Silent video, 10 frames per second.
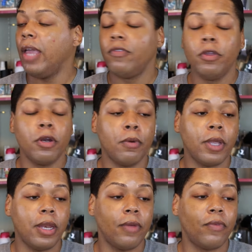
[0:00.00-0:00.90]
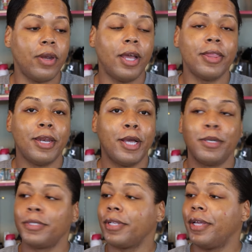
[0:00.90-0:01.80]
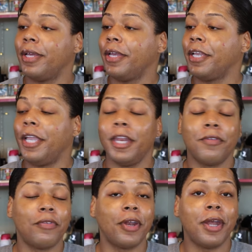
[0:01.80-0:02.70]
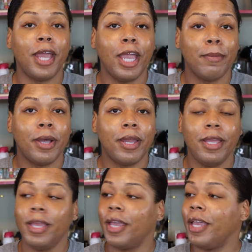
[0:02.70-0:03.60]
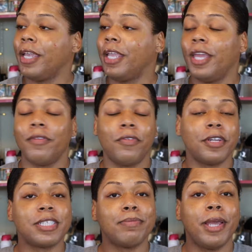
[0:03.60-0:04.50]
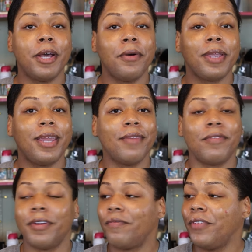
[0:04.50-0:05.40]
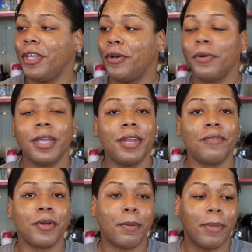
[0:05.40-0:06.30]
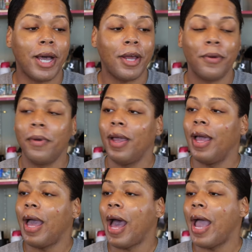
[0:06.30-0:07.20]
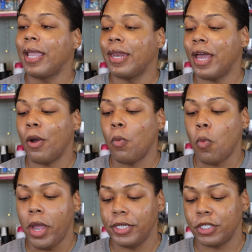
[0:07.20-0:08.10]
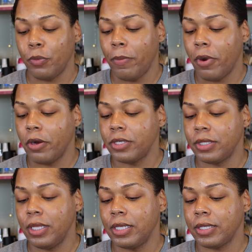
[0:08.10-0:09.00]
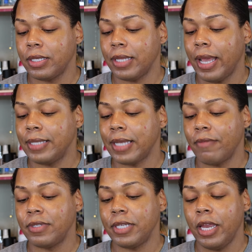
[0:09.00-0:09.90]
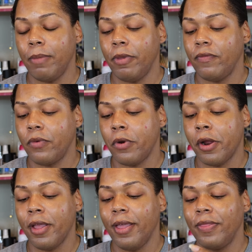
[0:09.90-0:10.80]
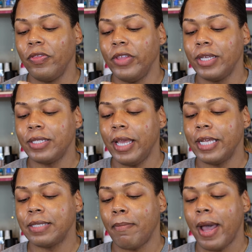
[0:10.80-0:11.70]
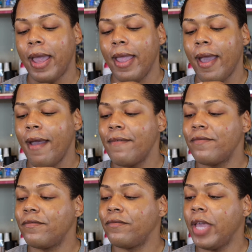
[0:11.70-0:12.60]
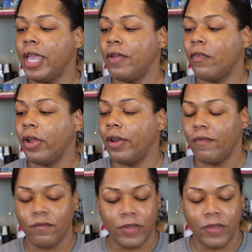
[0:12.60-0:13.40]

if you don't get it for nothing else, get it for the name, honey. Get it for the smell, get it for the feel, get it for the bottle. I cannot wait to repurchase this because as I've stated before, this is my favorite,